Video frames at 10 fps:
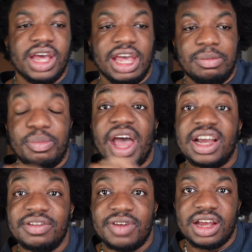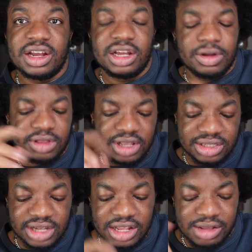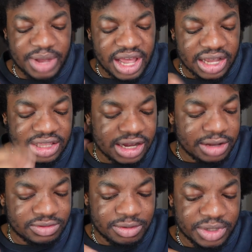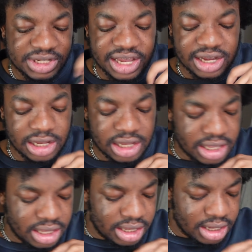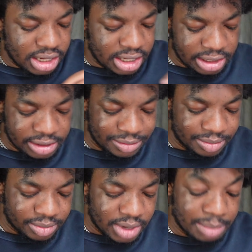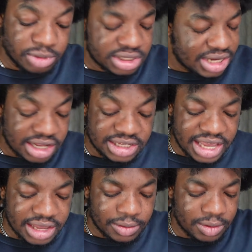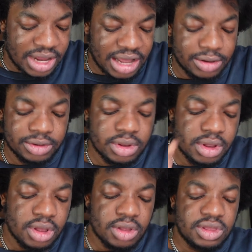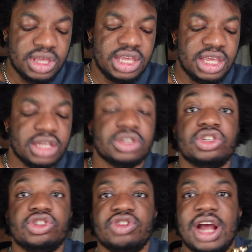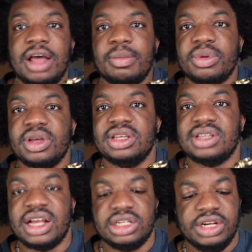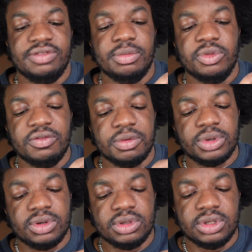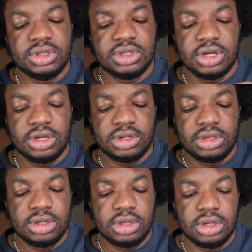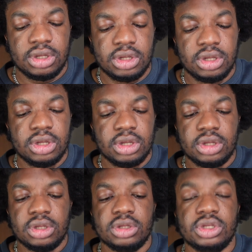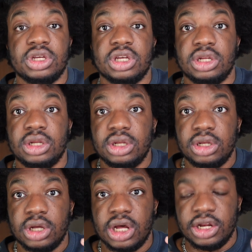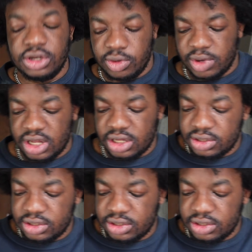a bag divider on the inside of the bag that comes from Bottega. I'm just gonna take it all out. The strap is actually removable, so you can undo it